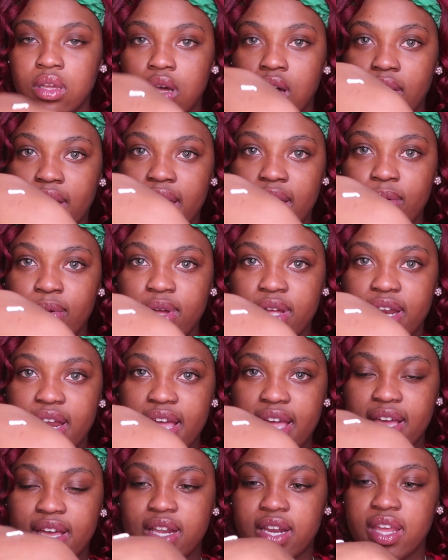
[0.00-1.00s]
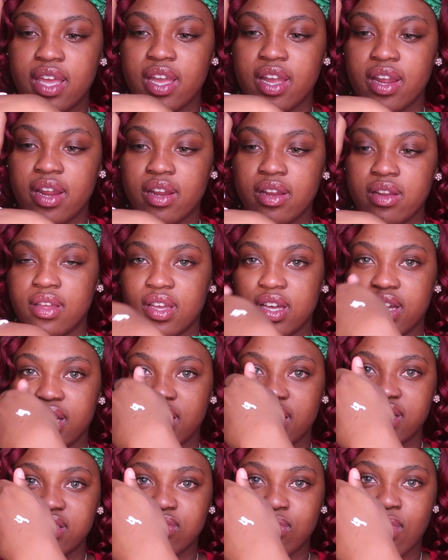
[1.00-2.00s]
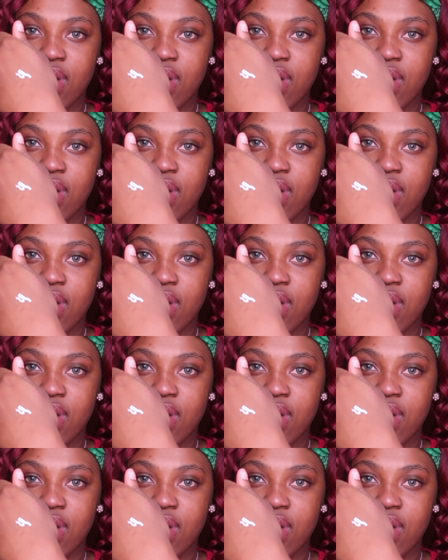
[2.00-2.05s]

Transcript: Okay, well it ain't clear, it's